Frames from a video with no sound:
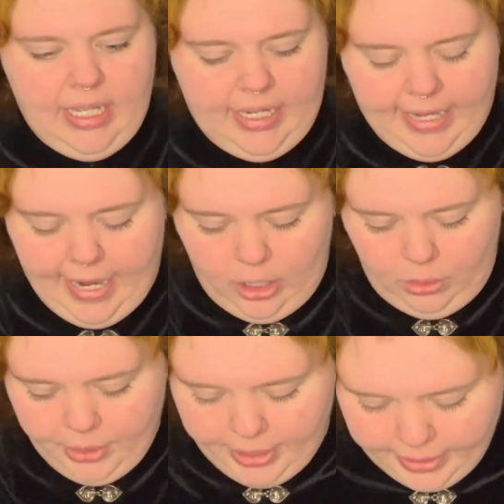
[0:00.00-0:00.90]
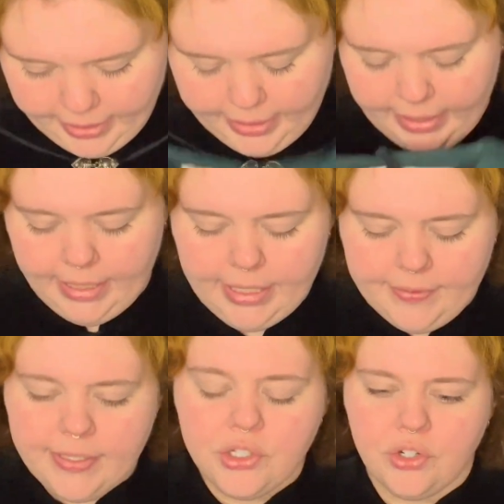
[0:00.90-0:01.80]
Now,
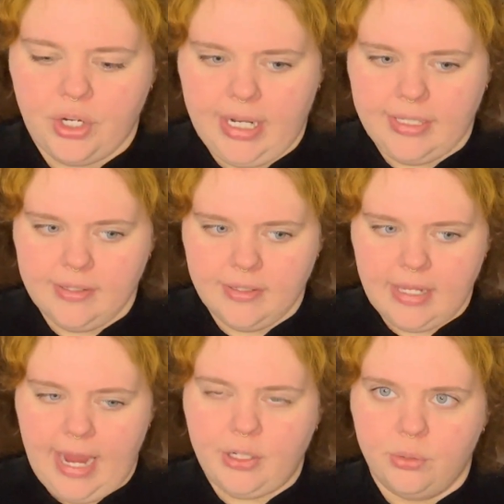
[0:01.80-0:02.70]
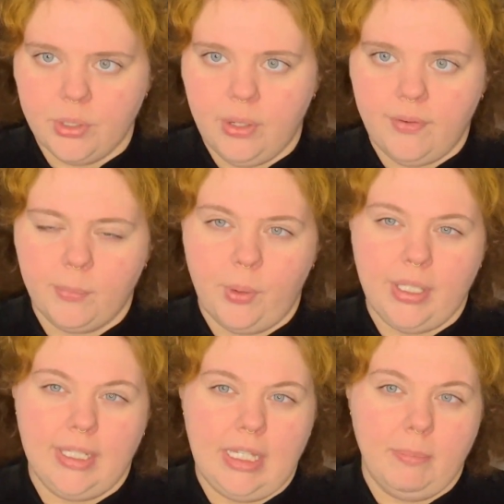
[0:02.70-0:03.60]
this dress, I don't know if I'm going
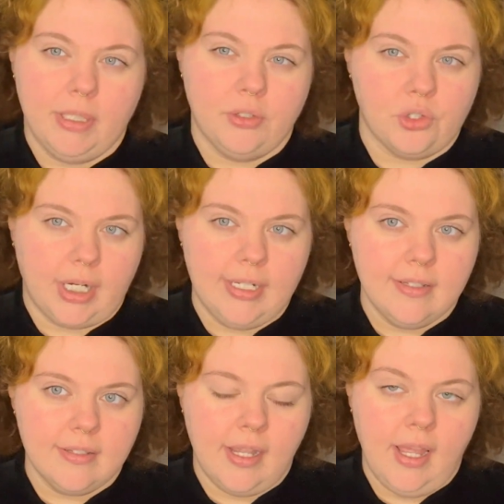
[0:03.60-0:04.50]
to keep it a dress.